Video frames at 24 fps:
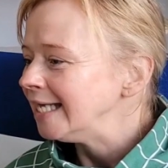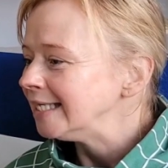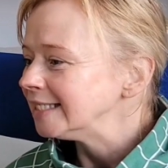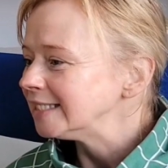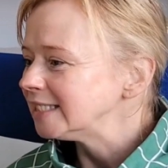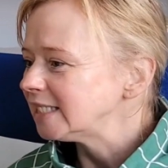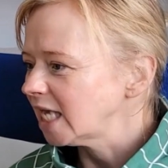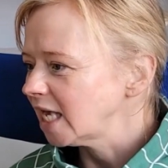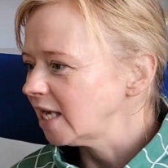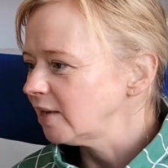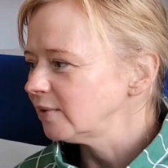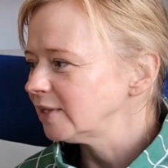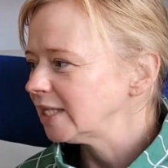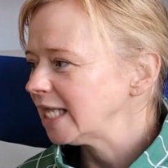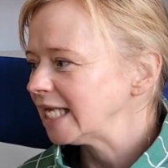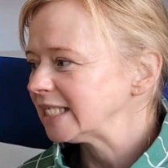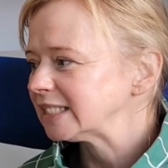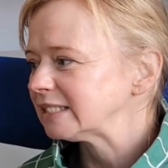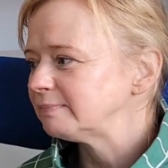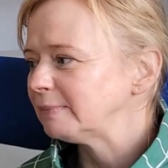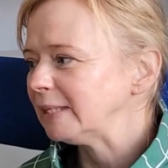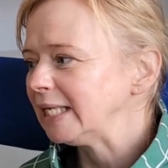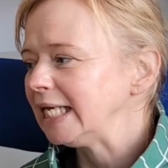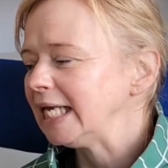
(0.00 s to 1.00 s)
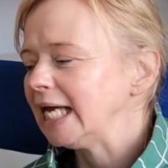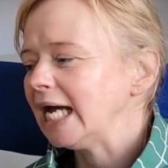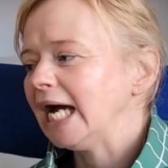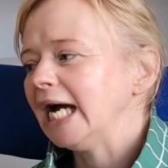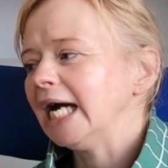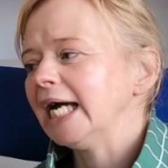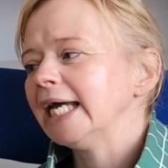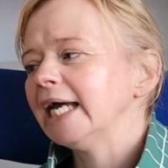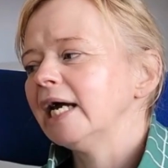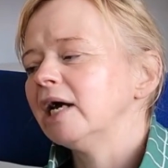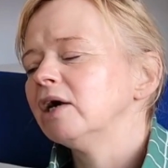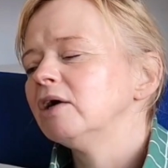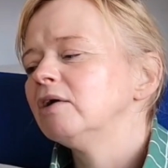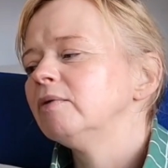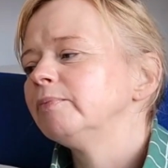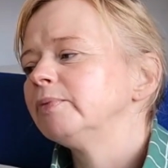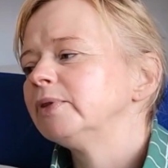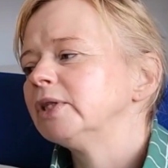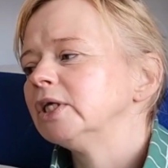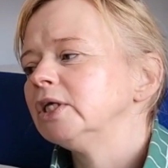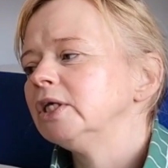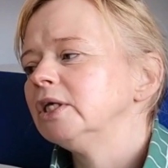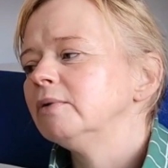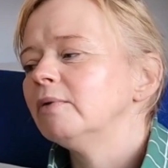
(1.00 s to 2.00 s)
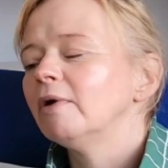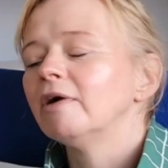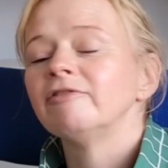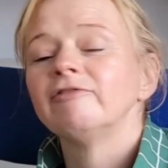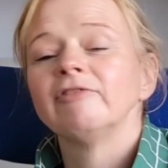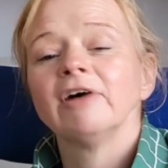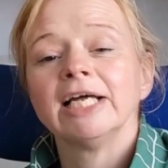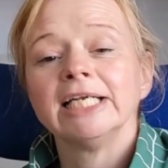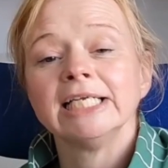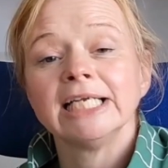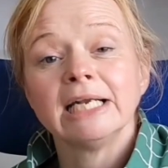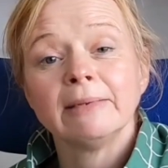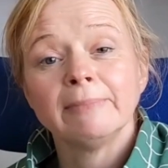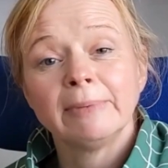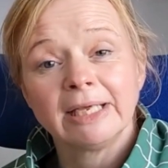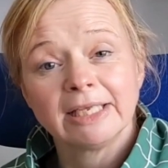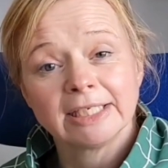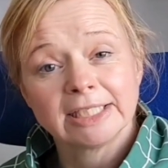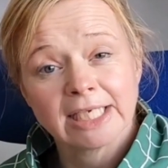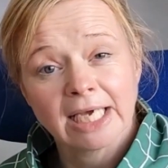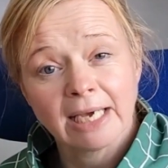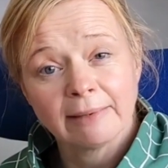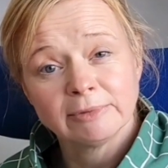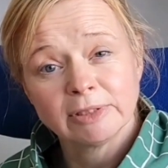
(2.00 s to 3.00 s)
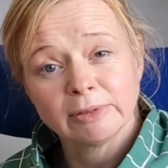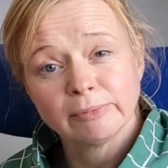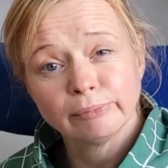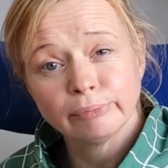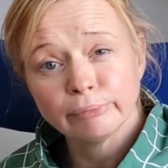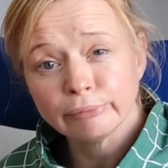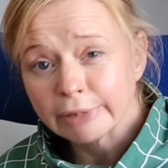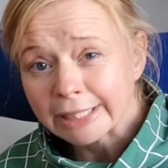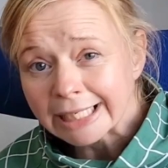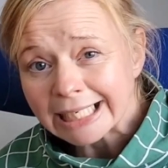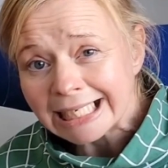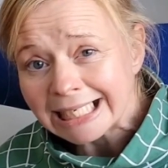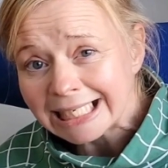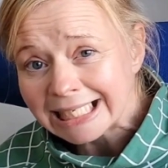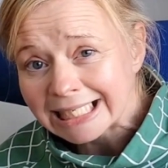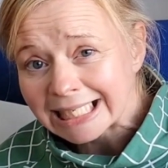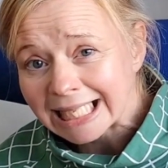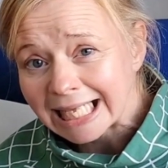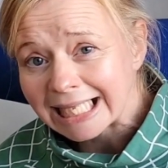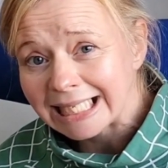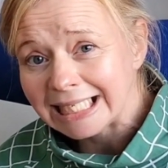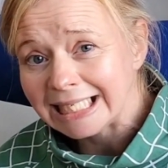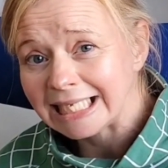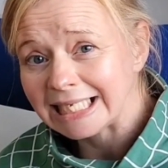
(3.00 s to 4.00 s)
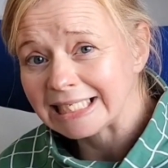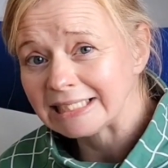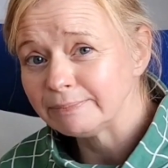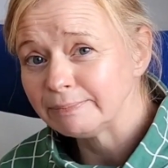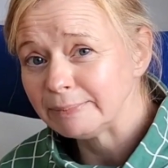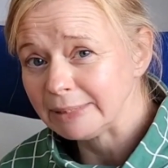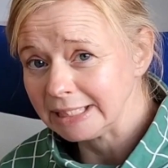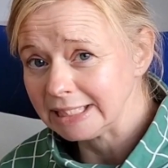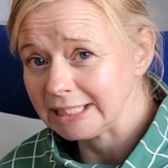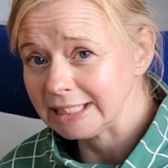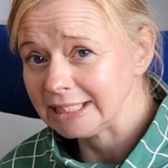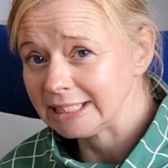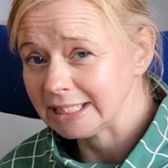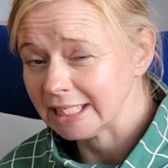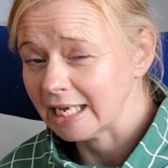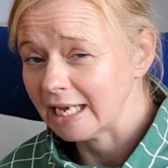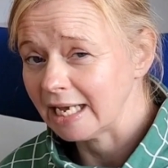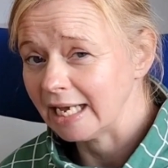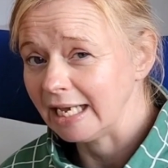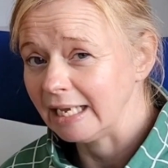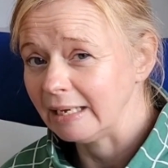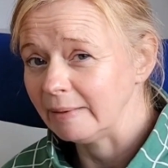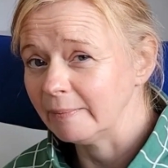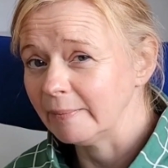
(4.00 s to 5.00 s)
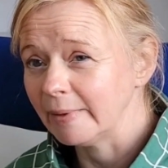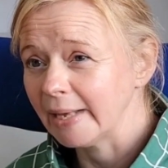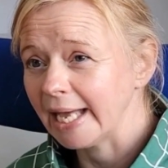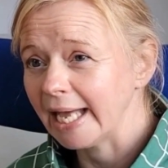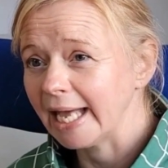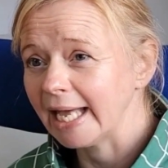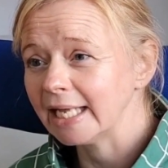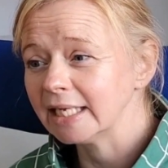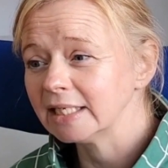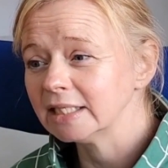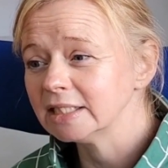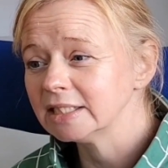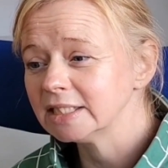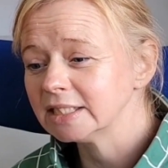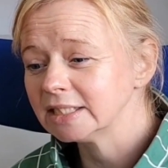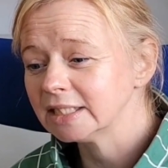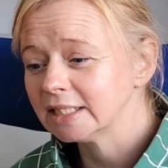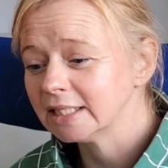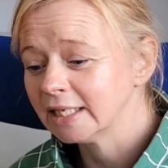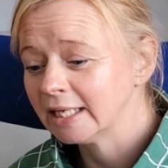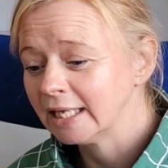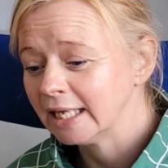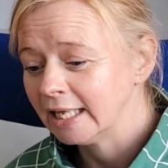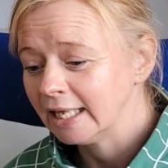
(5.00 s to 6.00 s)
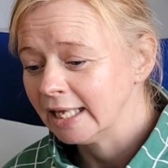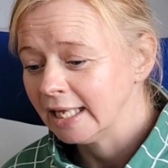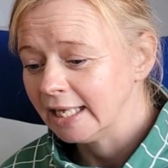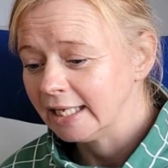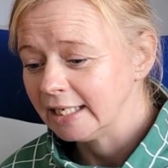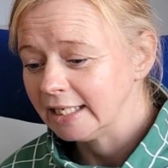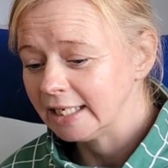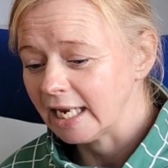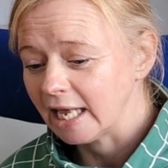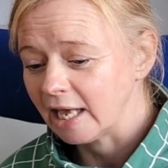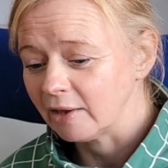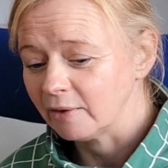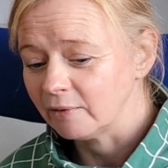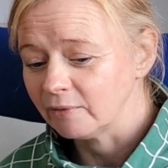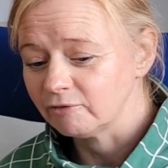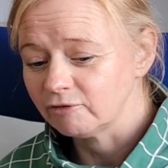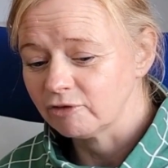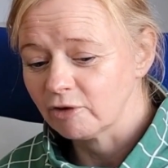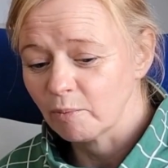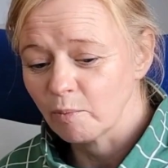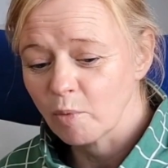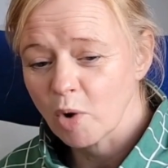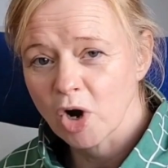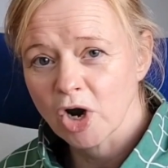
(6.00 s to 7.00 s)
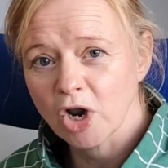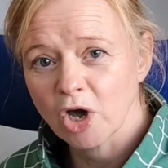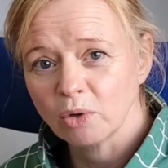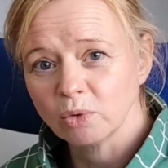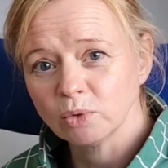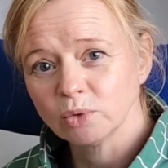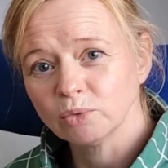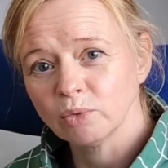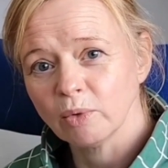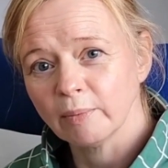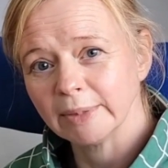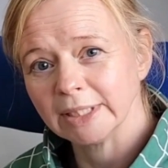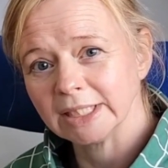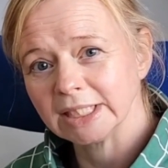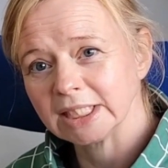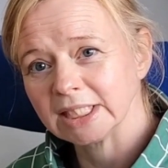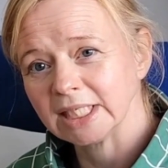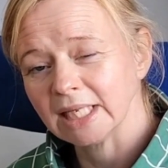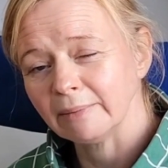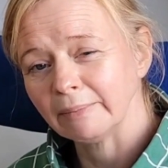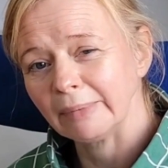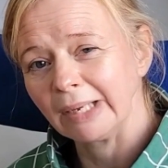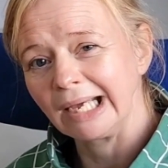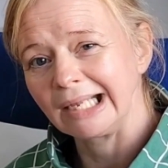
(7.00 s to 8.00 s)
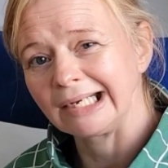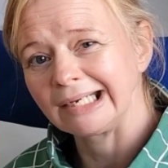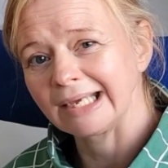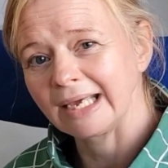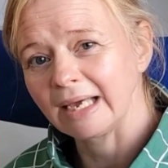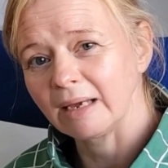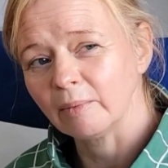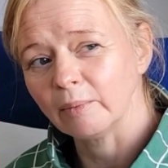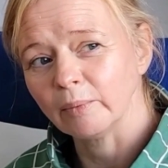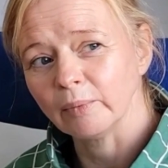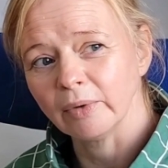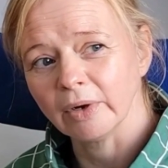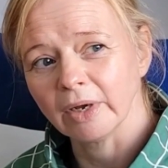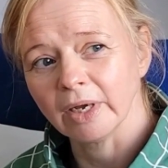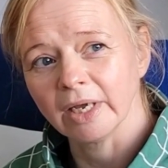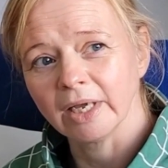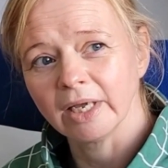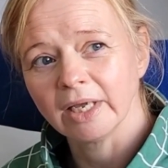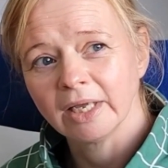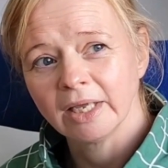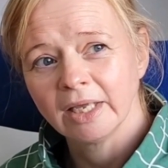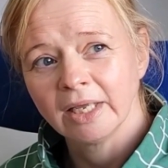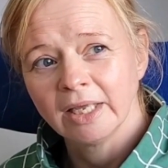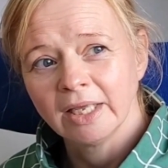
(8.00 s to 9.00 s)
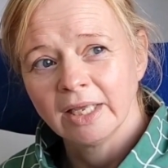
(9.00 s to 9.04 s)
So that's me. I hope that you are finding a bit of time to breathe in this busy time. And, you know, from one old woman sitting behind a camera,